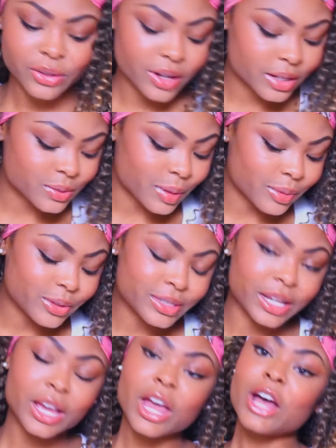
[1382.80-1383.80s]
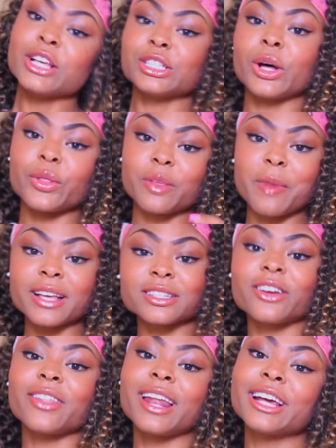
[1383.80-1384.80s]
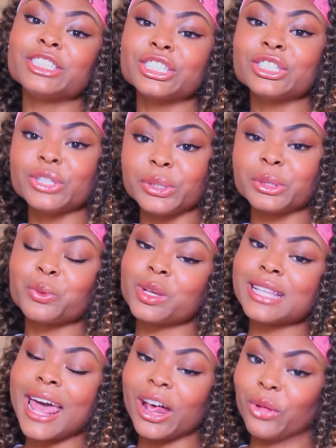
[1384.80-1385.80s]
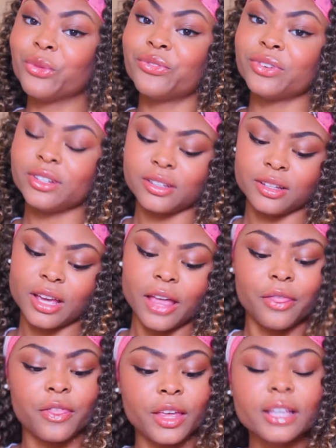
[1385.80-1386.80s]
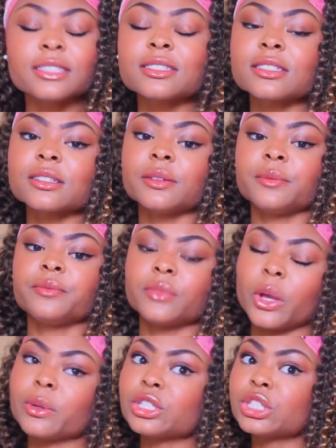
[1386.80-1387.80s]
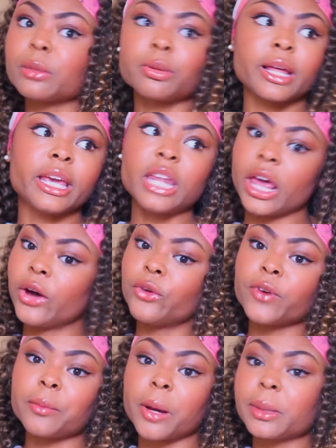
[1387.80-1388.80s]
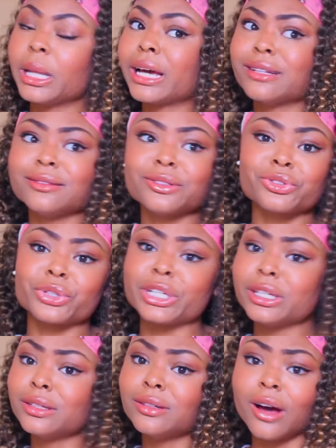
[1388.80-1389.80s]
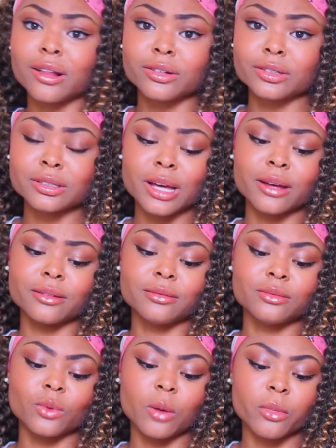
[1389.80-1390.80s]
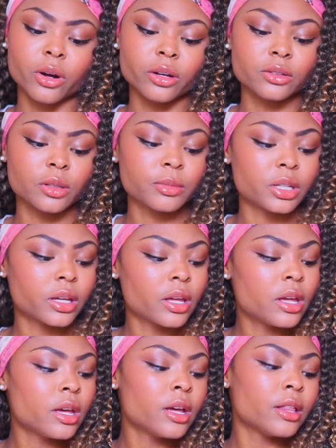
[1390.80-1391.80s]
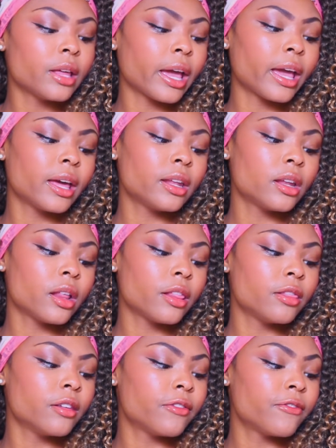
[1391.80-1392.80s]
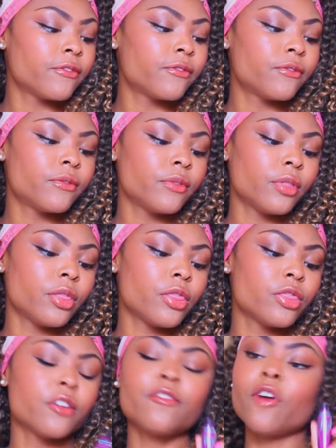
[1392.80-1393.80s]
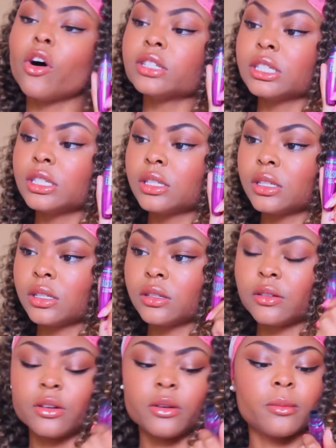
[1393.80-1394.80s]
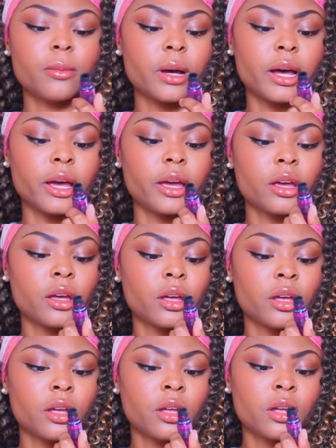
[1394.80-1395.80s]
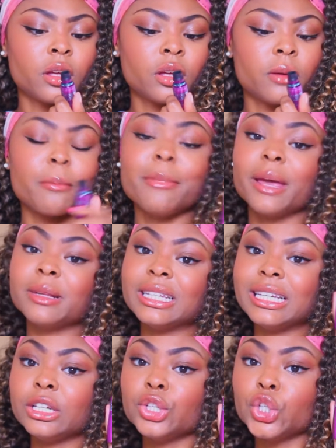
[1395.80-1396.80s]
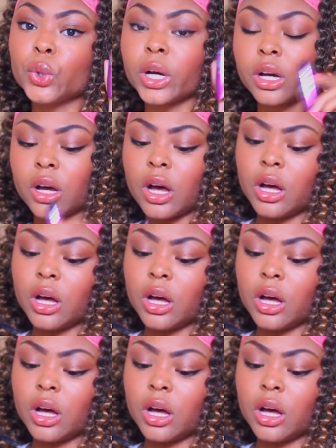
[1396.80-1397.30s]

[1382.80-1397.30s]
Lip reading: you guys what I'm using. So the mascara that I just used was e.l.f. And this, it was just a plain e.l.f. I probably like $3 at Walmart or something. And the Falsies by Maybelline, New York,